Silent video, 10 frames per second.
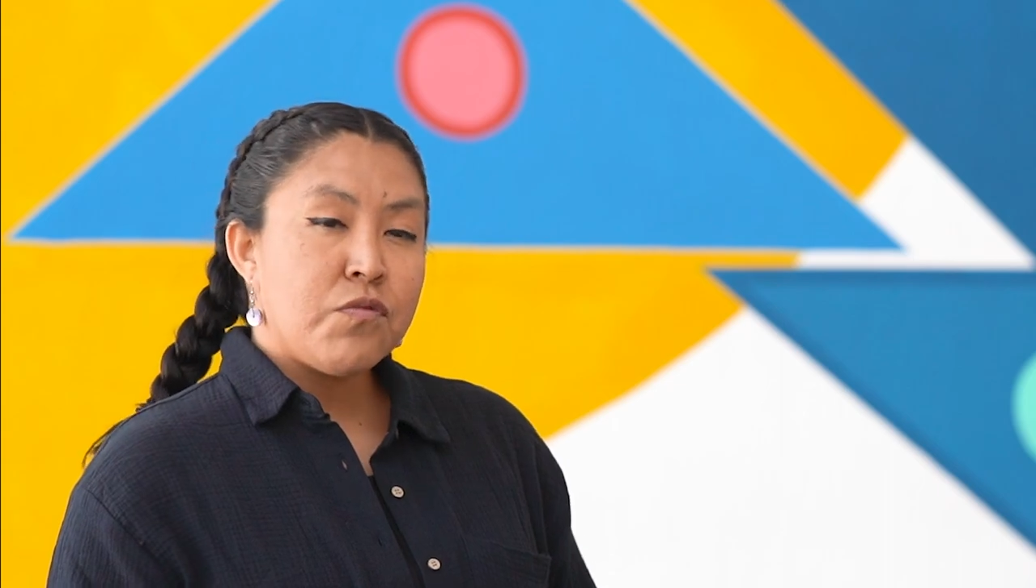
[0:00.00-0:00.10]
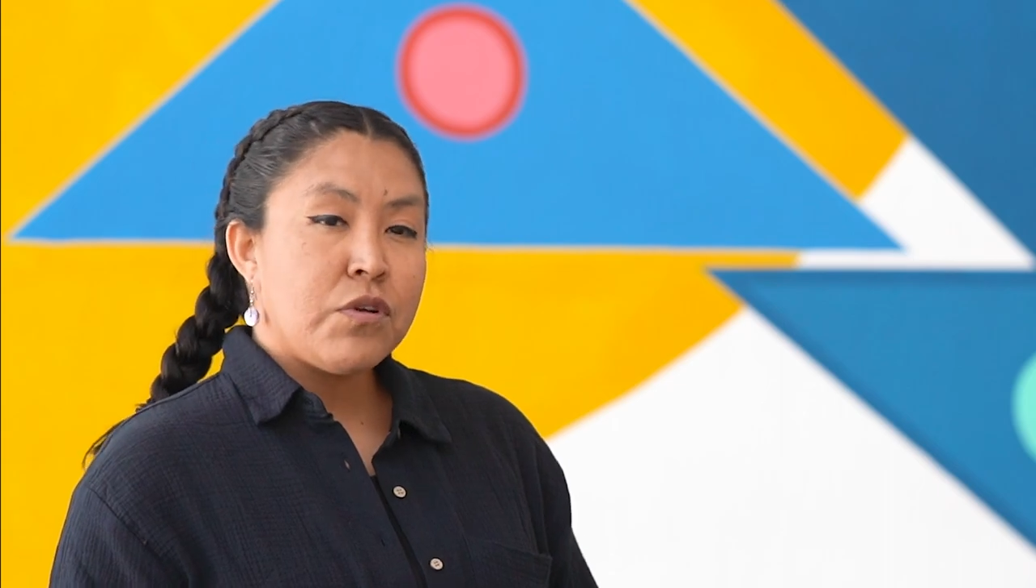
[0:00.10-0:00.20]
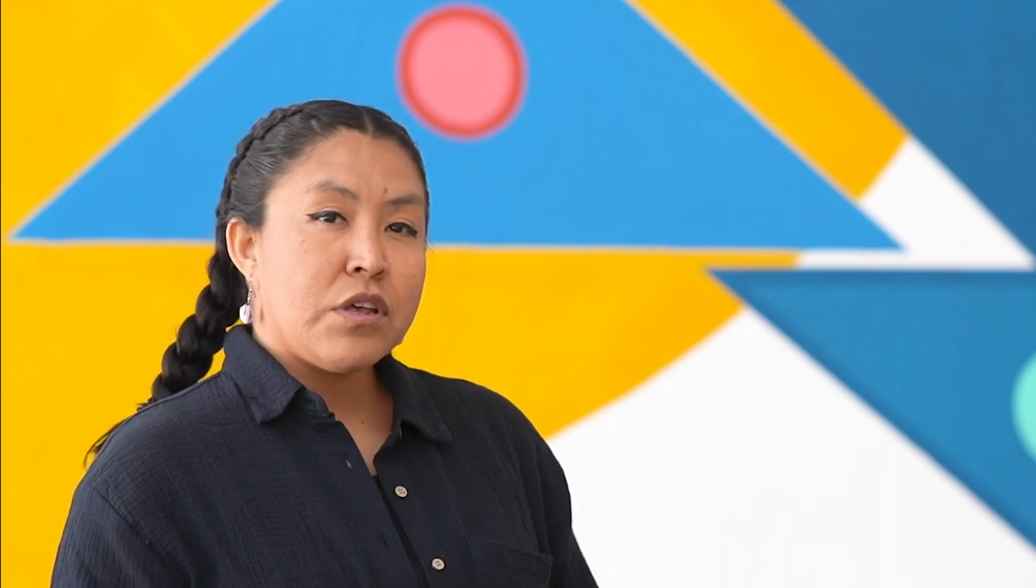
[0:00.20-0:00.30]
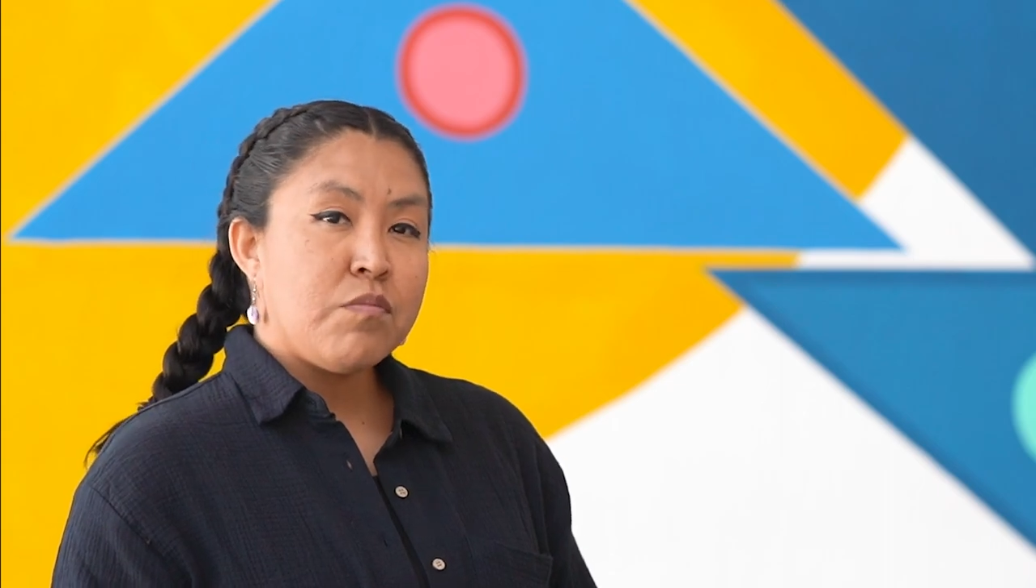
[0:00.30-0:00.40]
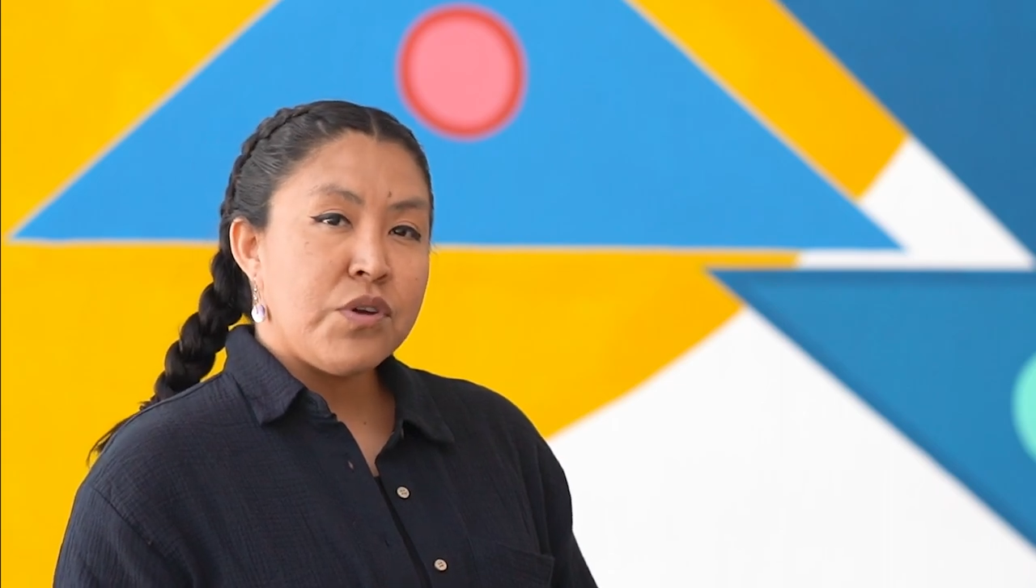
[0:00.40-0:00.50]

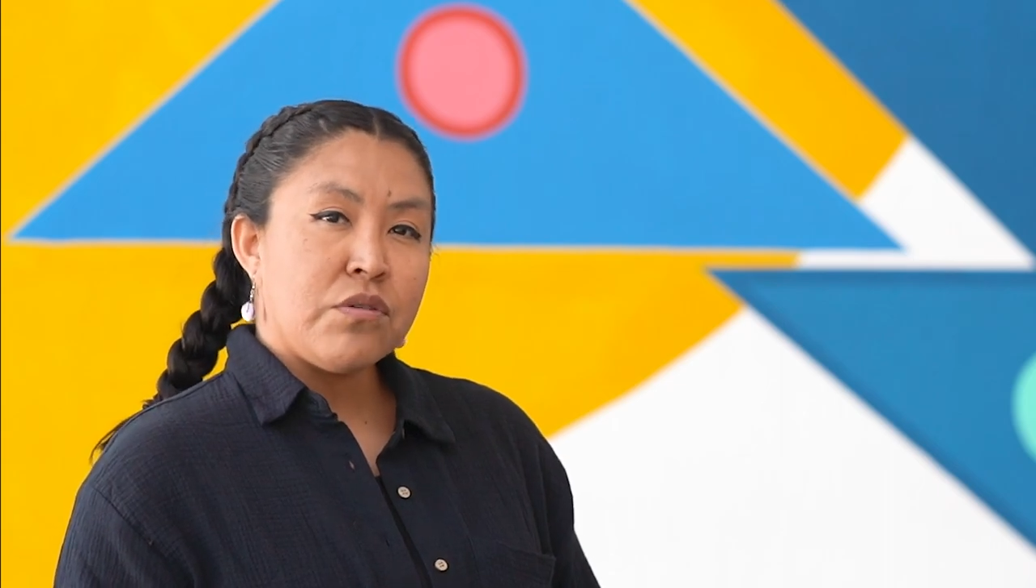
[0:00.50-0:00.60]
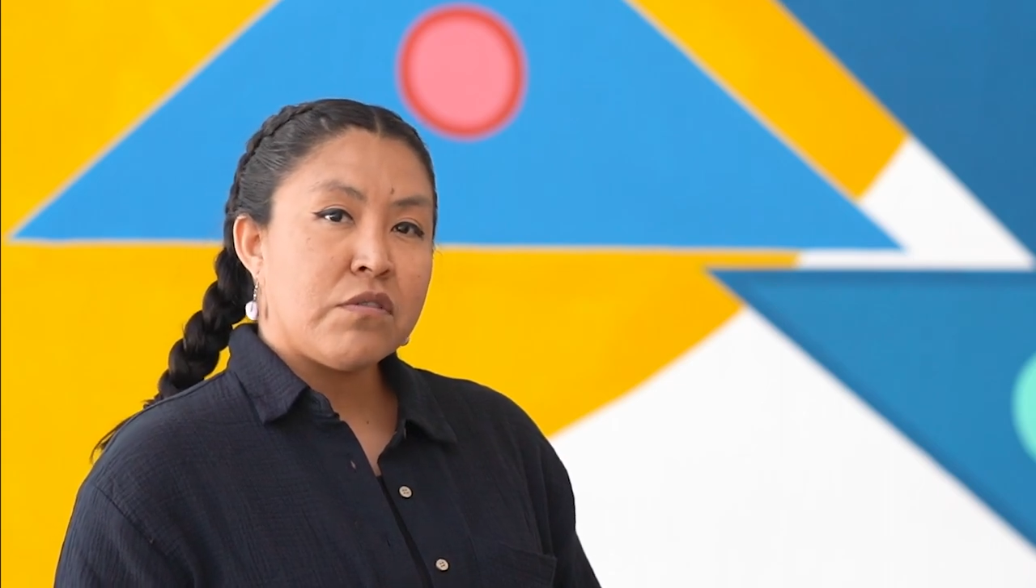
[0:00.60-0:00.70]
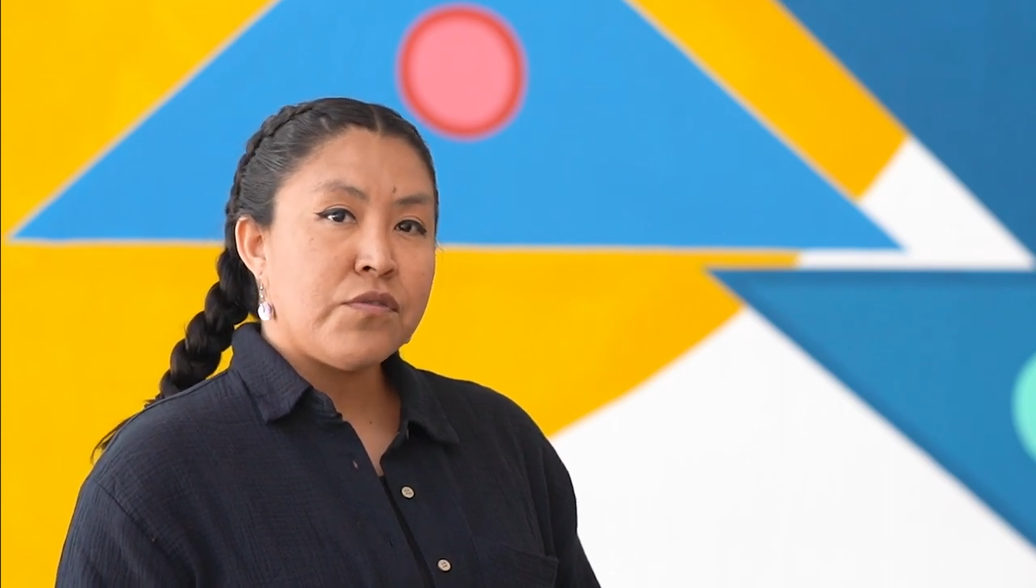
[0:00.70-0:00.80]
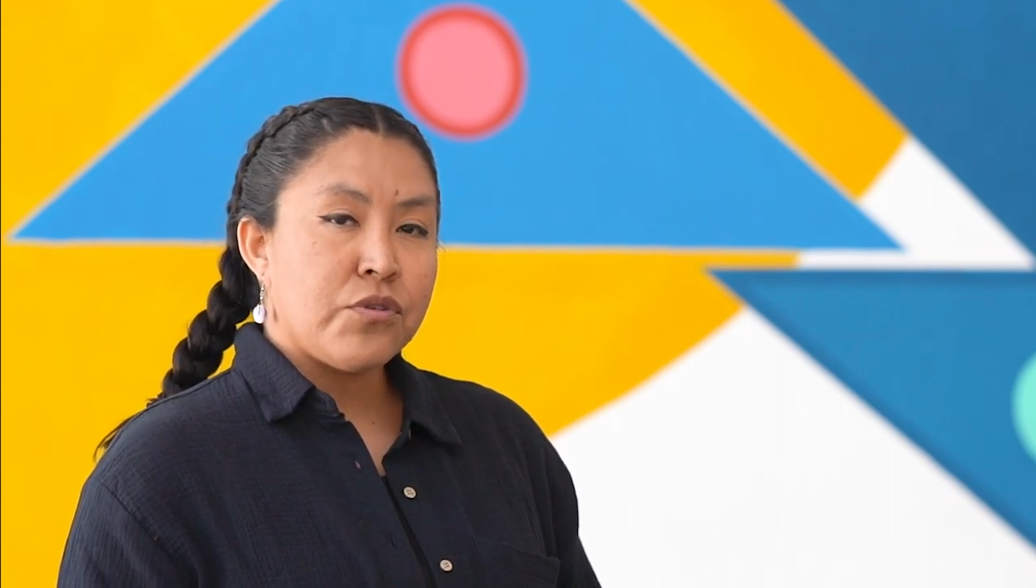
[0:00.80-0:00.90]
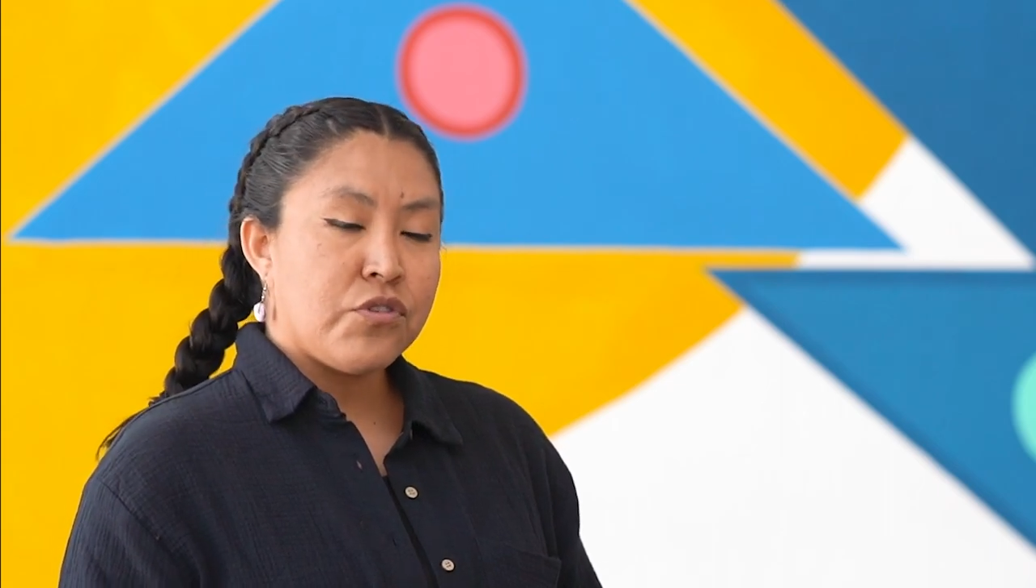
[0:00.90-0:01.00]
really beautiful